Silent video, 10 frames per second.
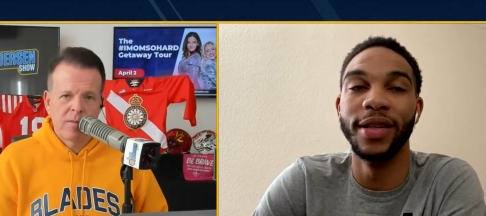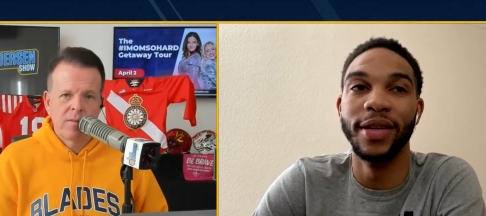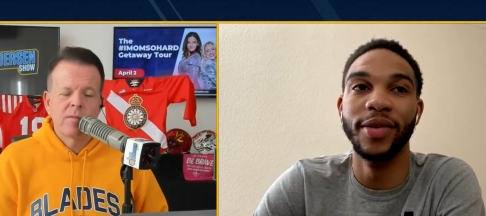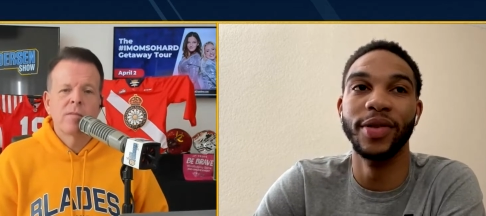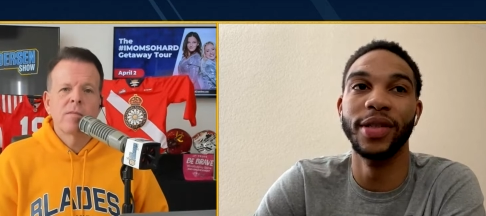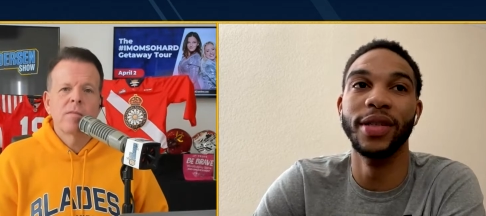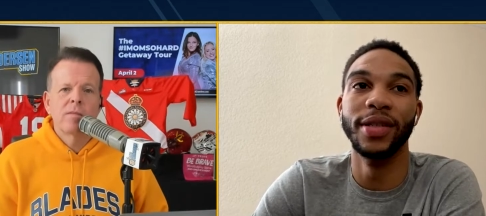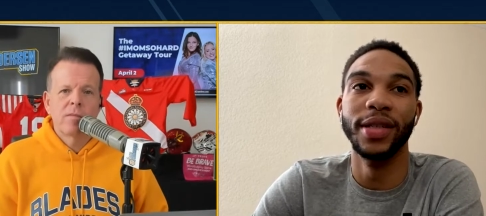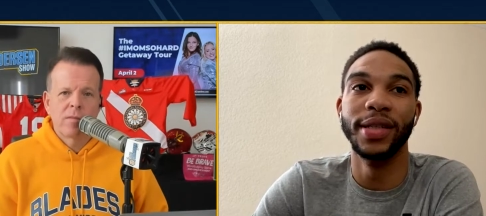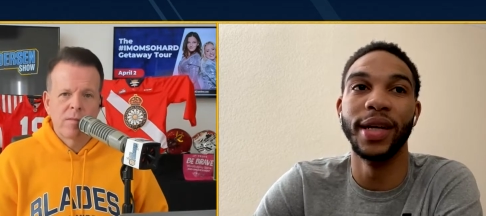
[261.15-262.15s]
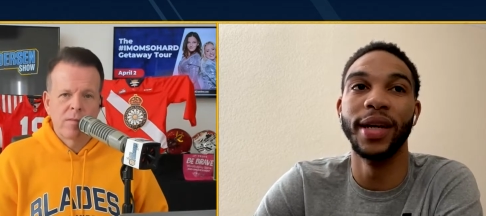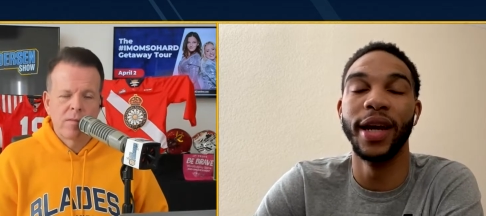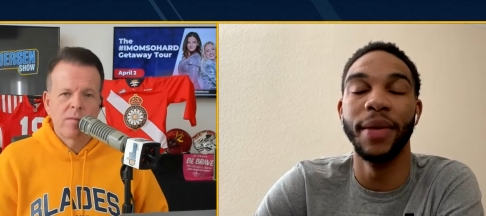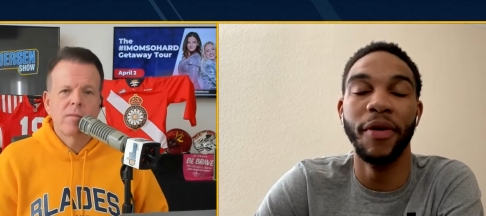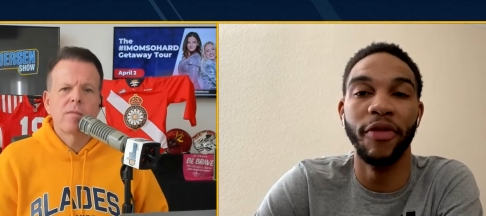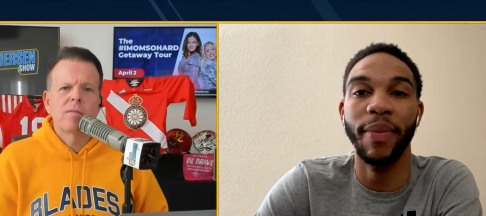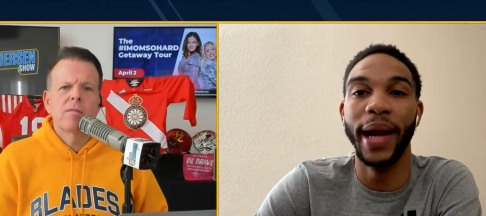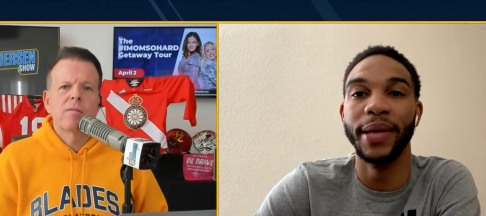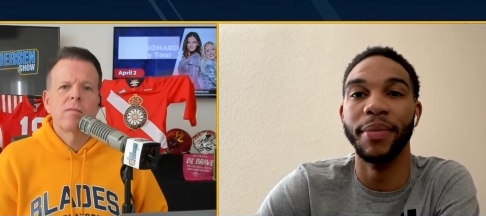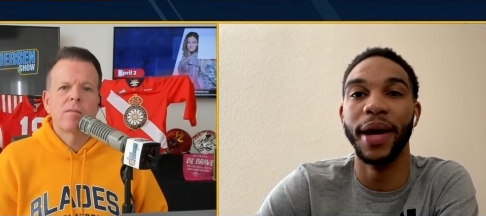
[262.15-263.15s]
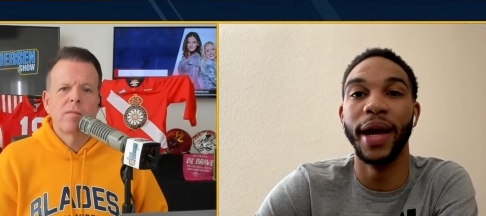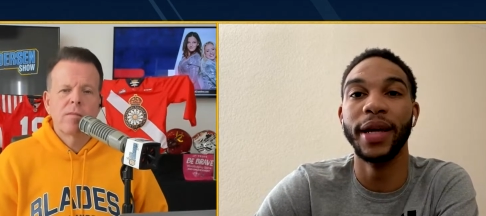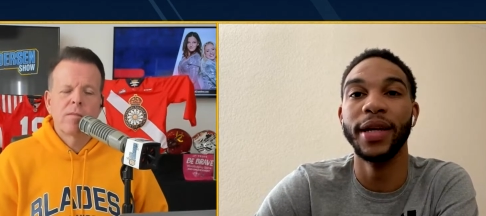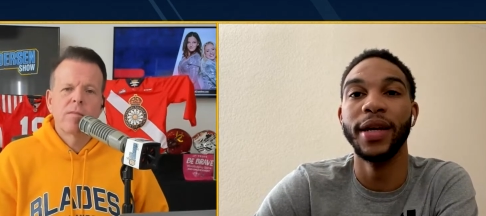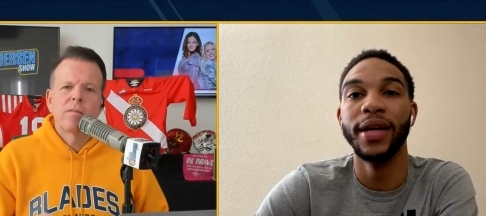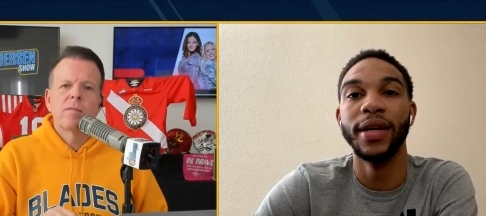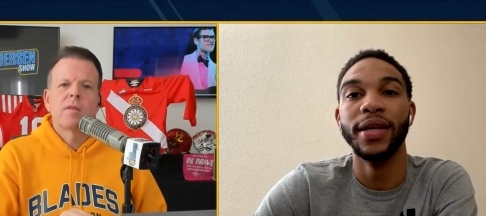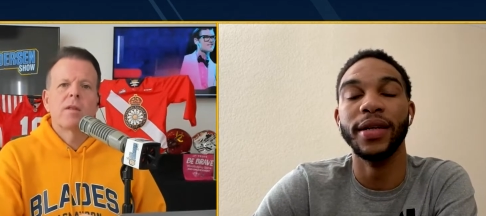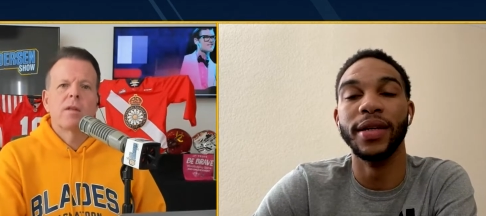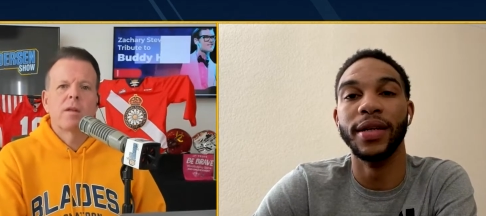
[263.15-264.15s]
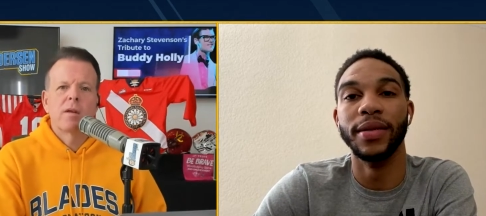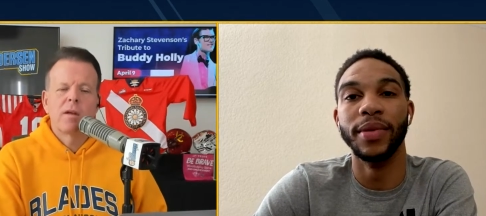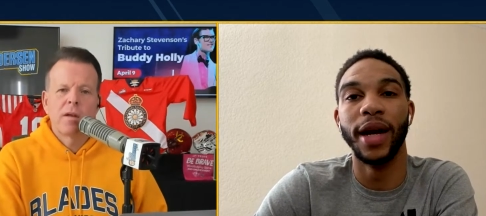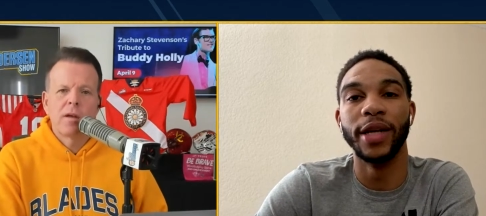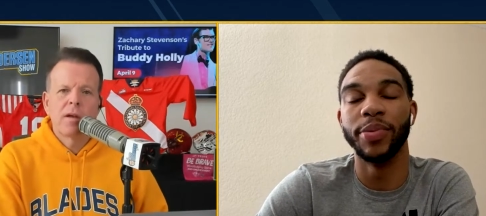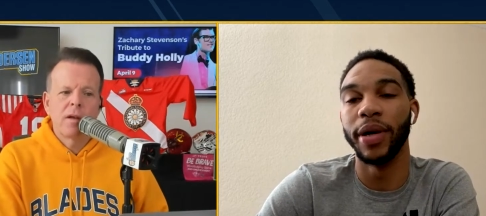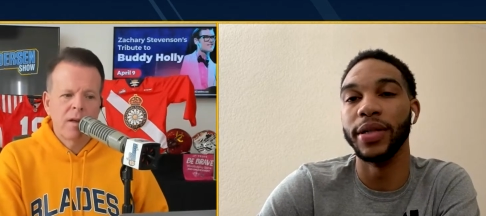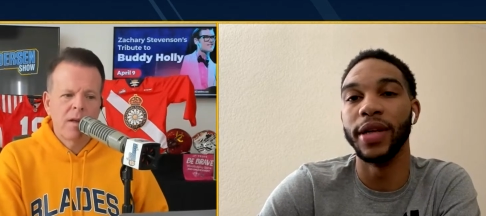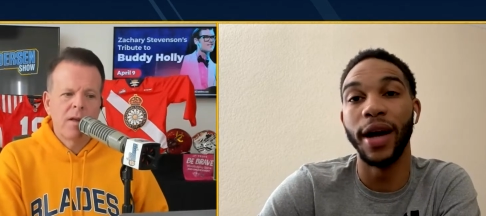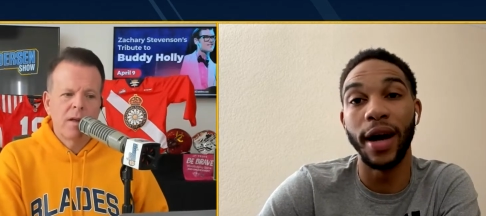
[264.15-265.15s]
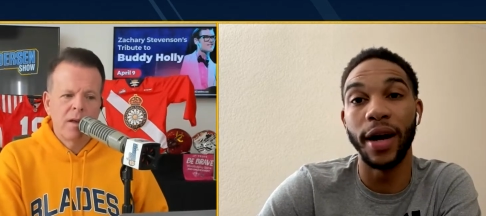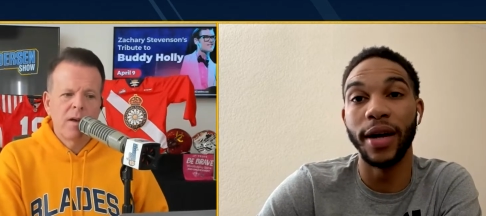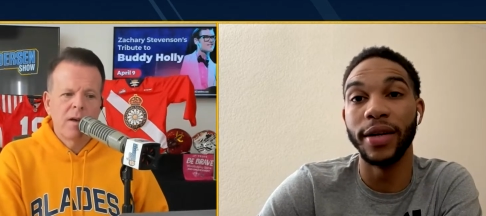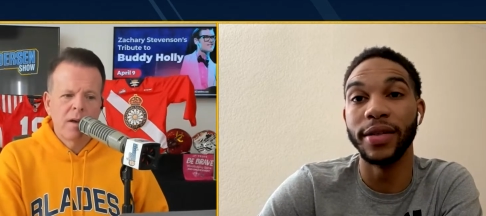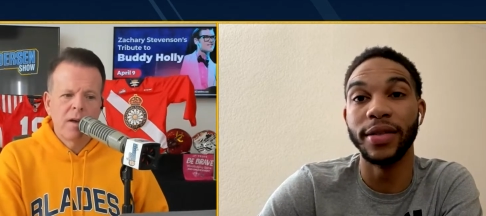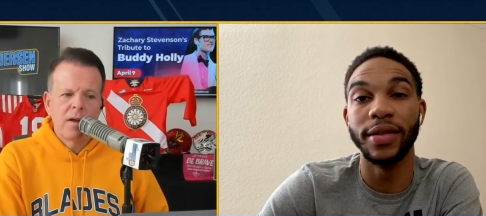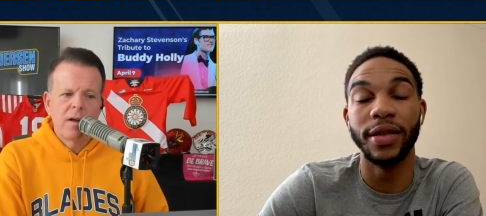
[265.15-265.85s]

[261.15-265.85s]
Speaker 1: Uh, it was a the second game of a back to uh, back. Guys probably tired.